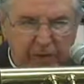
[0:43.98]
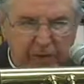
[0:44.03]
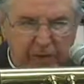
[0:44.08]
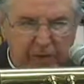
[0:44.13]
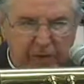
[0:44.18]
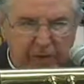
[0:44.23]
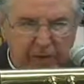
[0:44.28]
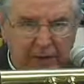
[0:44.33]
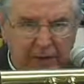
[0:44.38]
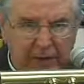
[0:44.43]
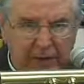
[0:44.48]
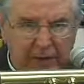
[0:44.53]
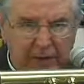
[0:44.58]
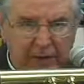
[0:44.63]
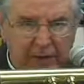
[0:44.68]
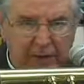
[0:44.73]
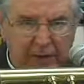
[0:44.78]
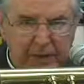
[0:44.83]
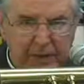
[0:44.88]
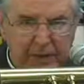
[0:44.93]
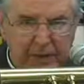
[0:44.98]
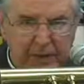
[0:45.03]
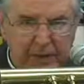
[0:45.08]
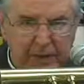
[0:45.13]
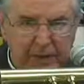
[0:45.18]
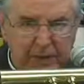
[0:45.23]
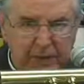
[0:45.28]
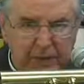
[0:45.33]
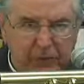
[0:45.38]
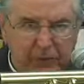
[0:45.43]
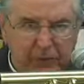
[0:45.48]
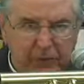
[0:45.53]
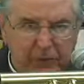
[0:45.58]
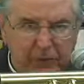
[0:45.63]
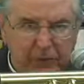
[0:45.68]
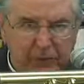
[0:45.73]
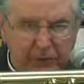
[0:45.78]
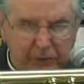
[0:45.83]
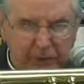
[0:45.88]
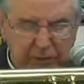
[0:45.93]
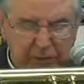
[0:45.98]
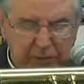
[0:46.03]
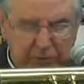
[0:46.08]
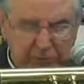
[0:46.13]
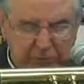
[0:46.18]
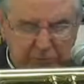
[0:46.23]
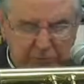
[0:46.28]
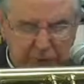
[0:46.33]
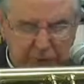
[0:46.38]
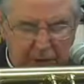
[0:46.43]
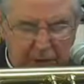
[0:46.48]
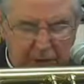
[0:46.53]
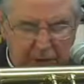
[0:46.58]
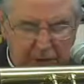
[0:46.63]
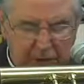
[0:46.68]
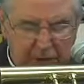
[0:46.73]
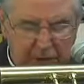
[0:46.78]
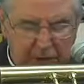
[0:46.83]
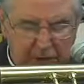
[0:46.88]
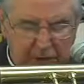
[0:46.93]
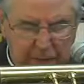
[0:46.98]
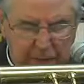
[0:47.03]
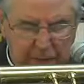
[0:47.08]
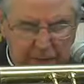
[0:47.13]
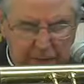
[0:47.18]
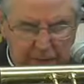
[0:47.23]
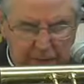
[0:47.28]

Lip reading: of life and of God's action in the world.